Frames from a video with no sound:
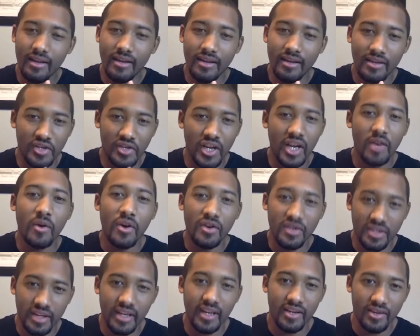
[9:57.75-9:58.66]
January
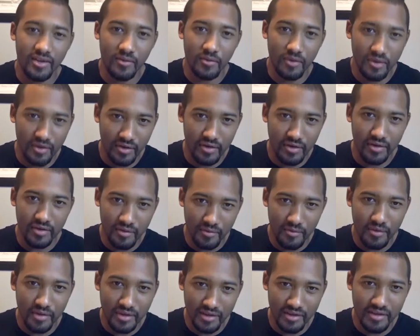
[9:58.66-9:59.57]
6th
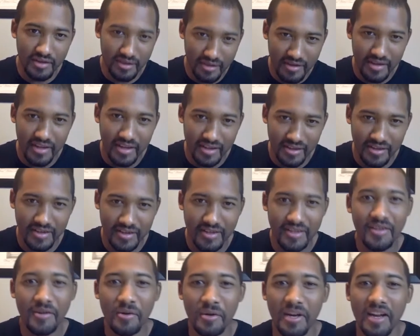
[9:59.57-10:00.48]
was
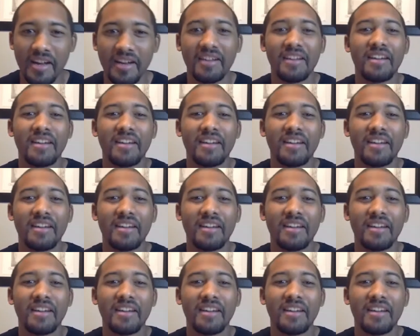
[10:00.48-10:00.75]
this, okay?